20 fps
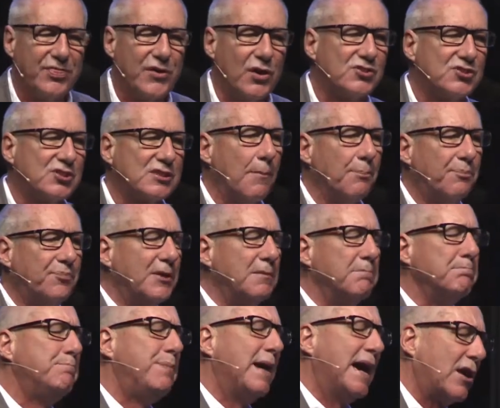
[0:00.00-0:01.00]
There's
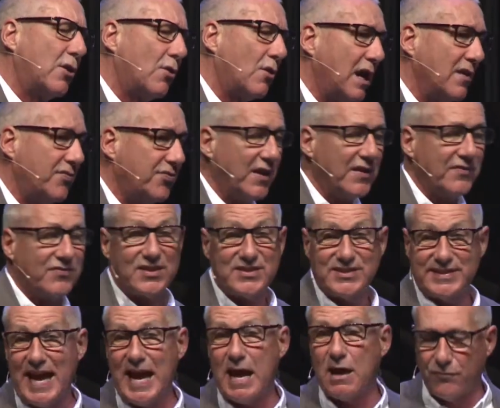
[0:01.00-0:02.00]
something better, I think,
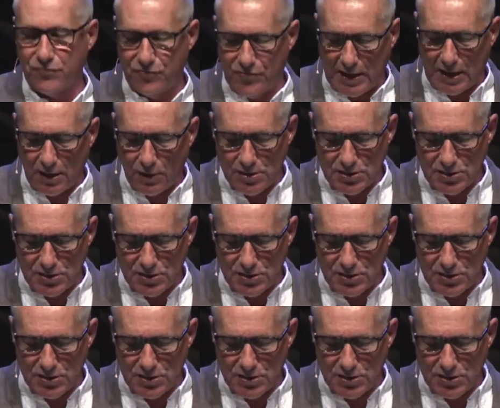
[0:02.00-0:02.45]
that's out there,